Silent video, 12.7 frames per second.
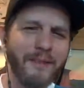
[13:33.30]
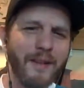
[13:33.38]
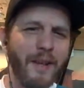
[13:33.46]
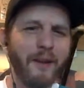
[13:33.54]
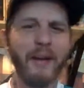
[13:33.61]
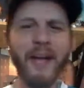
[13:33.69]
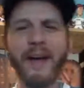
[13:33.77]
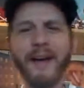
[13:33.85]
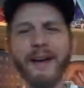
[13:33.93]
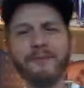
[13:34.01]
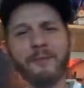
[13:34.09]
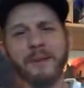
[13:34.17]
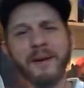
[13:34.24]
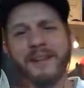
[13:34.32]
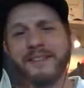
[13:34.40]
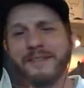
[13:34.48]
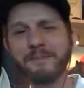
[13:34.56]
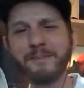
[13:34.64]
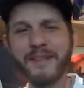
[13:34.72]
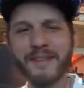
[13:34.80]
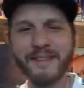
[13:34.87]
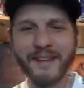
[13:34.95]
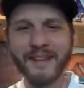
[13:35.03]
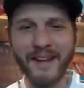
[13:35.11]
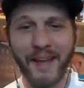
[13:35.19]
Oh, yeah. Everybody's
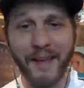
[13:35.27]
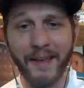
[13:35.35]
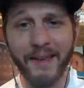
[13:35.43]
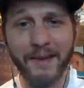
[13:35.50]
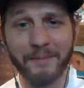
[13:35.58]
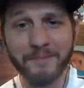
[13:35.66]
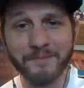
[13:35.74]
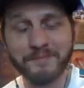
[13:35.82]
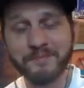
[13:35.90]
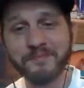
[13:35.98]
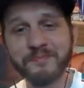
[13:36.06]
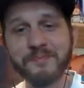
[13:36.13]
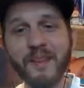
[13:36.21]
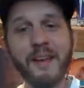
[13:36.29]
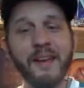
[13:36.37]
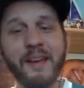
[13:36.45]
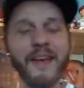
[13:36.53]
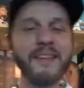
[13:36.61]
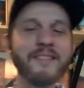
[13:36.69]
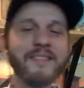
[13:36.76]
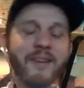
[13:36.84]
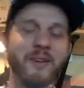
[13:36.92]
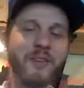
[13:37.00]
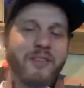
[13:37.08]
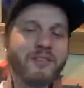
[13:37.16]
completely naked. And
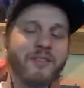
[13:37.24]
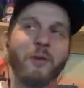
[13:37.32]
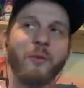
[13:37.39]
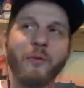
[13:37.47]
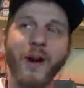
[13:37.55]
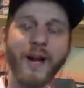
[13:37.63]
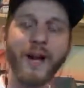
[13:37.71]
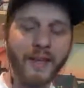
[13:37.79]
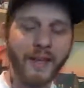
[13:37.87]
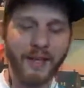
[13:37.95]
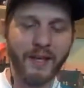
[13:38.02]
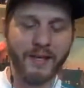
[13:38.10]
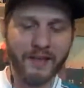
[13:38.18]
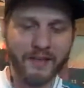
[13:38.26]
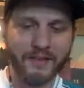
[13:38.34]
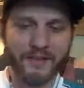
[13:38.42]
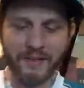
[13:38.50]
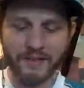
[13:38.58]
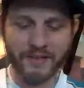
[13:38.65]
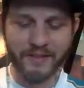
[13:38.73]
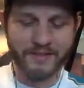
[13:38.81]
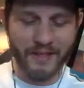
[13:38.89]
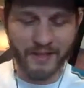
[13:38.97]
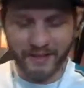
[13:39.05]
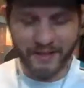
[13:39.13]
so you walk in, and there's all these,
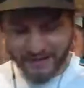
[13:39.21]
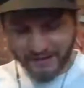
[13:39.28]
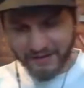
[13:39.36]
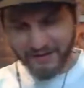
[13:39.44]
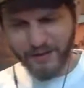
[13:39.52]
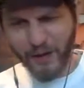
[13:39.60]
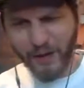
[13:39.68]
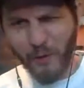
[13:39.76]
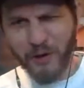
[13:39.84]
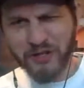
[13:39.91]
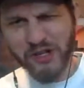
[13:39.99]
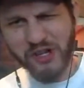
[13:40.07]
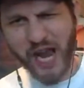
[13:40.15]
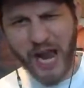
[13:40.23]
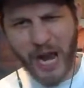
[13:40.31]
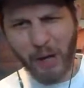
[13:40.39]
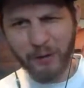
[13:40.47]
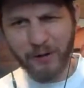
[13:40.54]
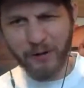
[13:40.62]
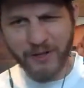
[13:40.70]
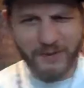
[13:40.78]
like, lower showers with